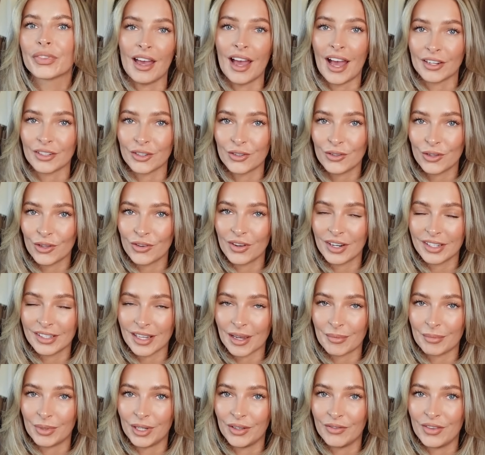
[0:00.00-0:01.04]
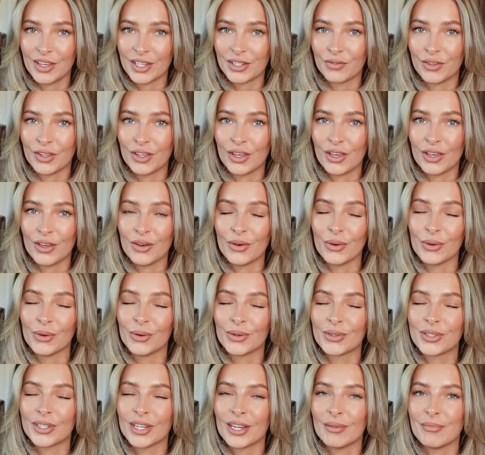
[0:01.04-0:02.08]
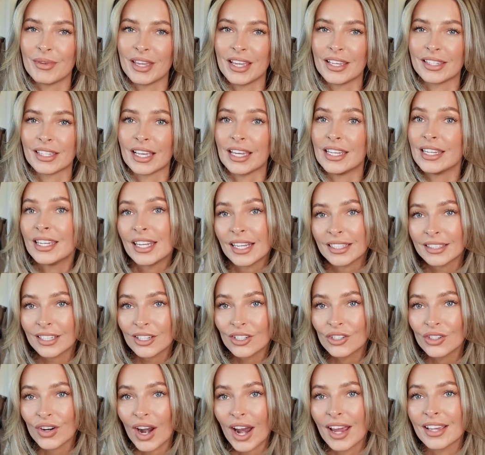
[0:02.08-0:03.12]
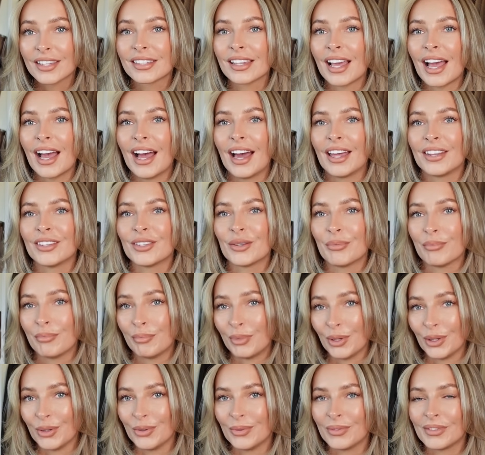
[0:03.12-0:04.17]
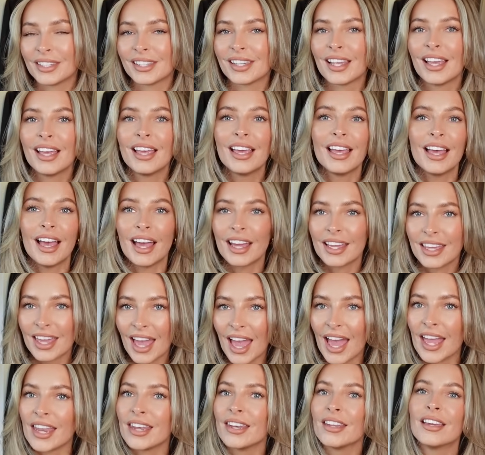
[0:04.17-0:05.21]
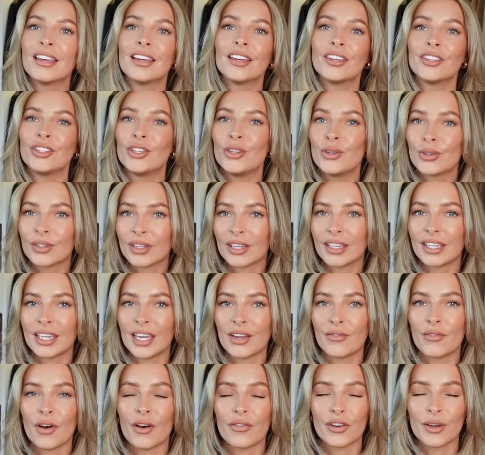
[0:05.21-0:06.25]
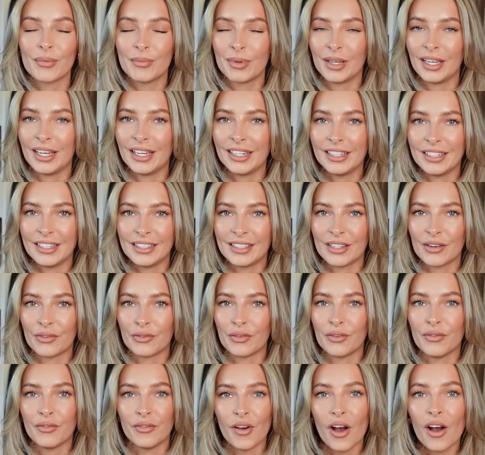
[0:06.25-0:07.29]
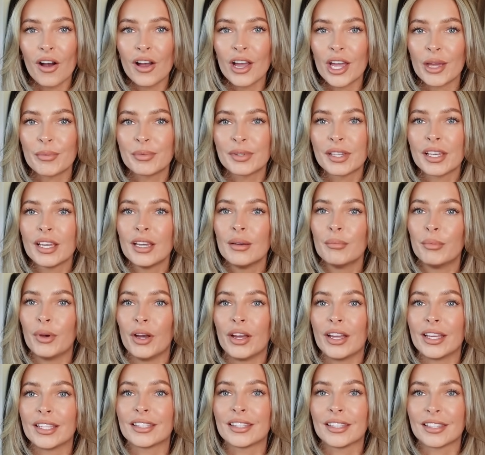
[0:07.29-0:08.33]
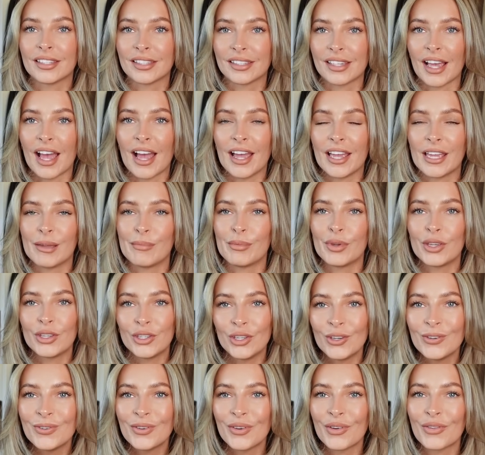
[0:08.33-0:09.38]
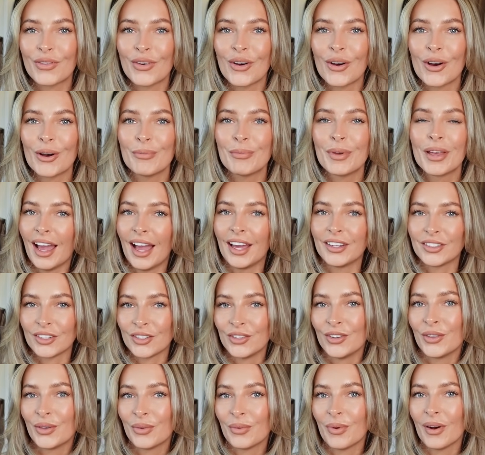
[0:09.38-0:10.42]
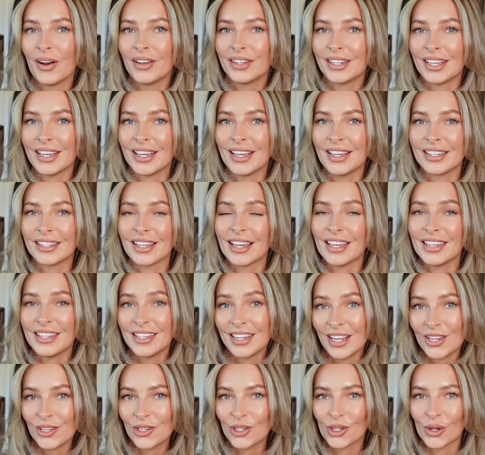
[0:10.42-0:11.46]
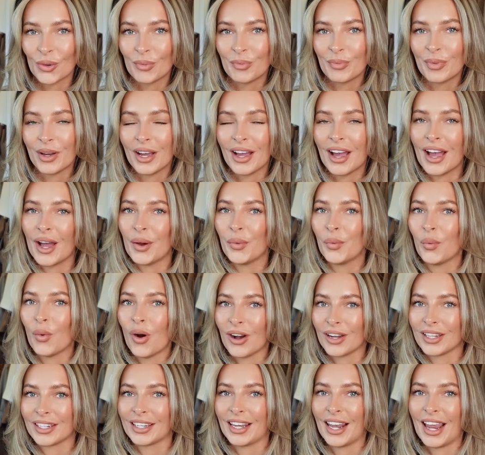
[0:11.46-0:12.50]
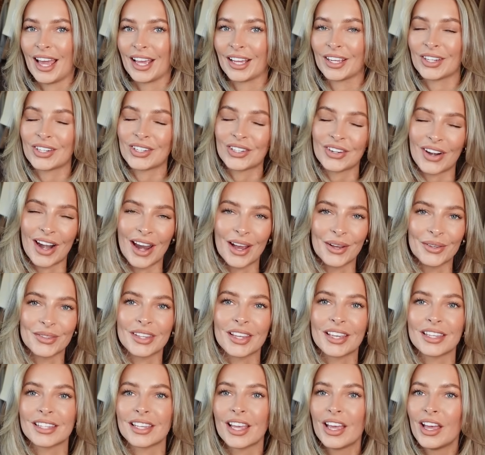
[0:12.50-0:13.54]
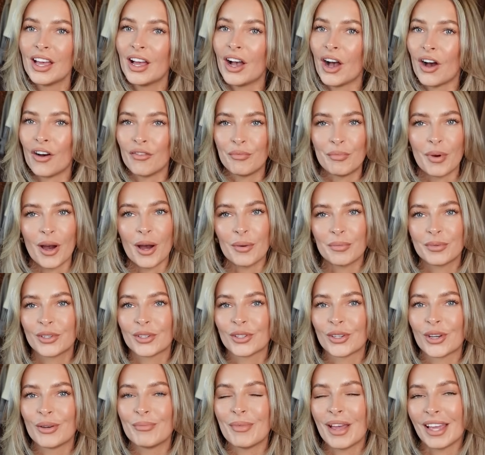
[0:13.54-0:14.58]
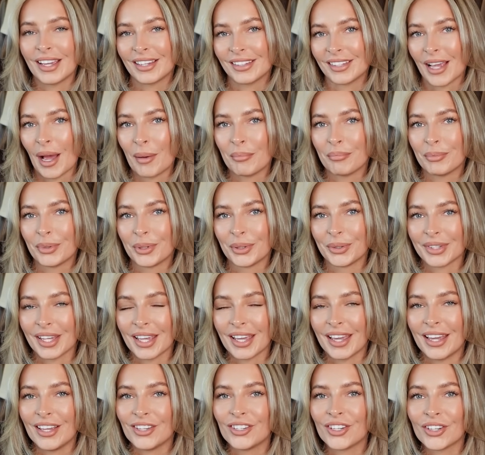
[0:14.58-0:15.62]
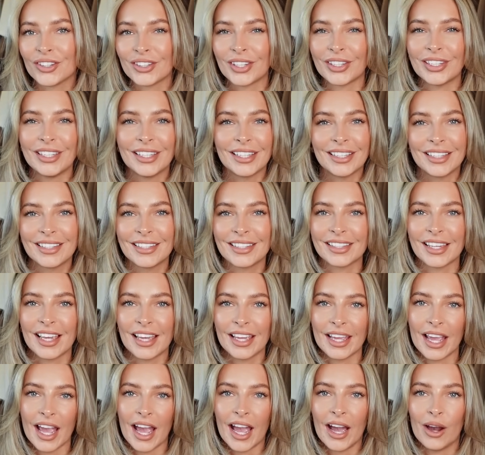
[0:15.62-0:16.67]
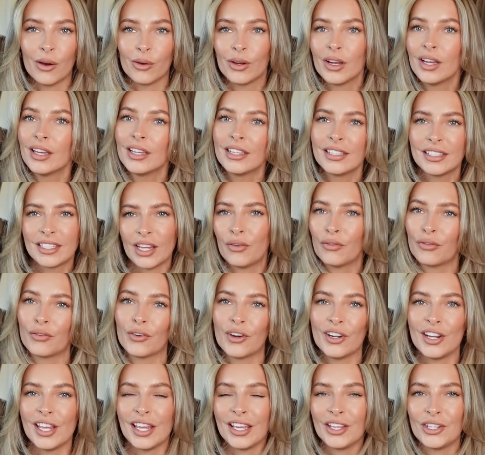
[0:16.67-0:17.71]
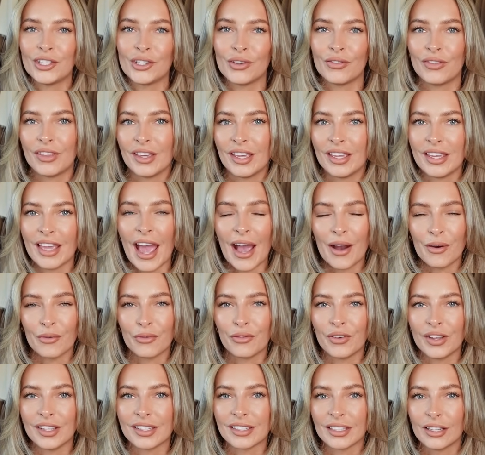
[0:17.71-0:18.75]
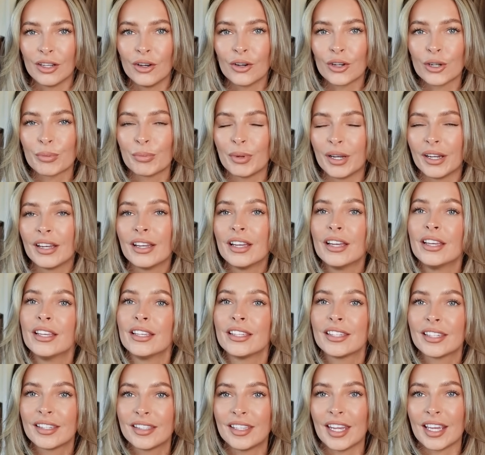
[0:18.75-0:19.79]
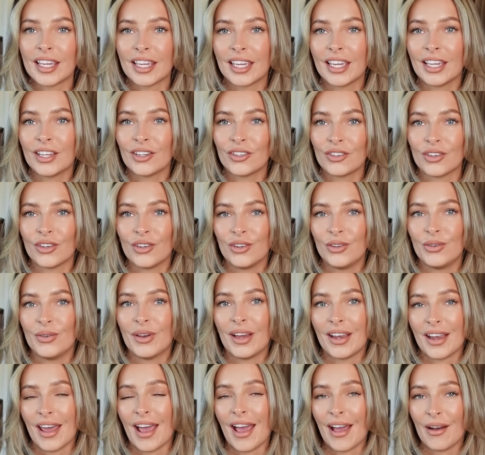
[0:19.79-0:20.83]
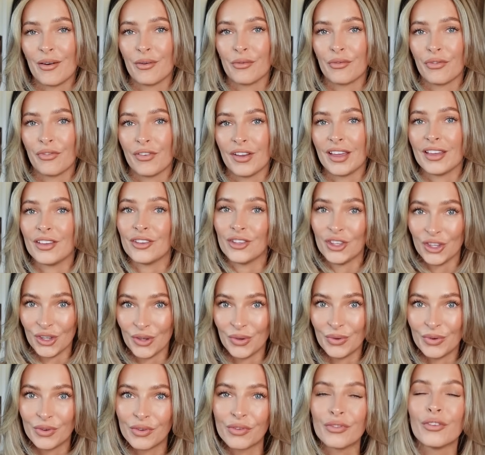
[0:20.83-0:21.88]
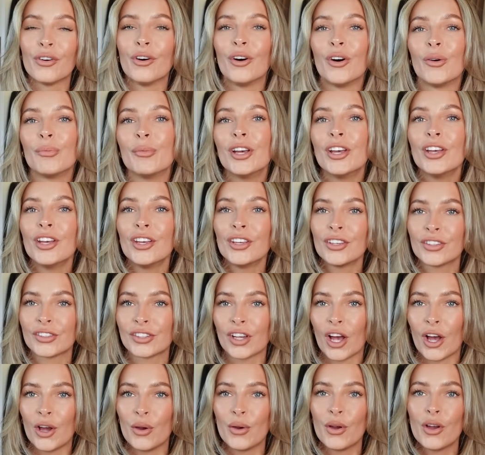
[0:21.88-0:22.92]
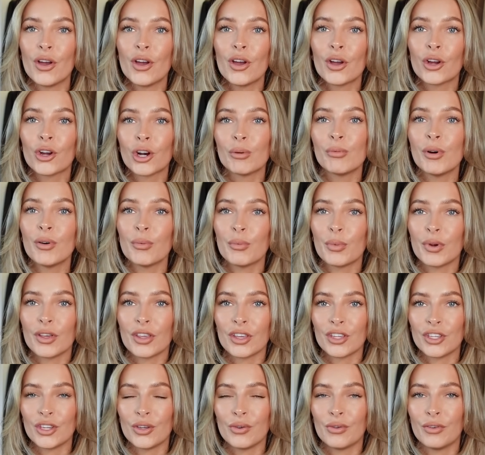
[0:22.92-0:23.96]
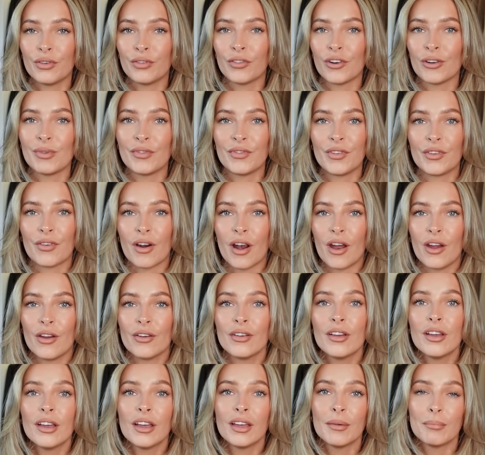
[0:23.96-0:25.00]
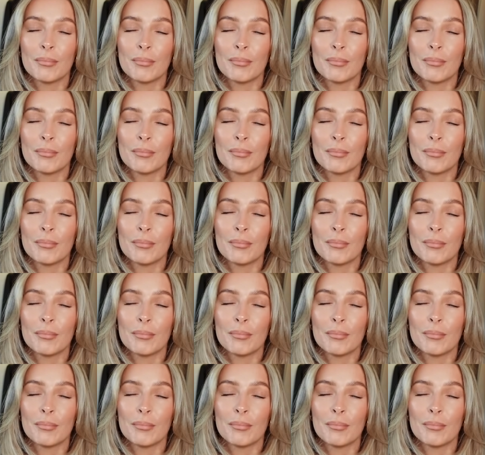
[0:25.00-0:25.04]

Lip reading: And another example of this for the autumn is a knitted dress and boots. Again, you can give off completely different vibes, but it's the same uniform. And another one is a knit jumper and wide leg trousers. I've popped some examples here just so you can see how different each of the outfits look, but sticking to an outfit uniform. So come up with a uniform of your own.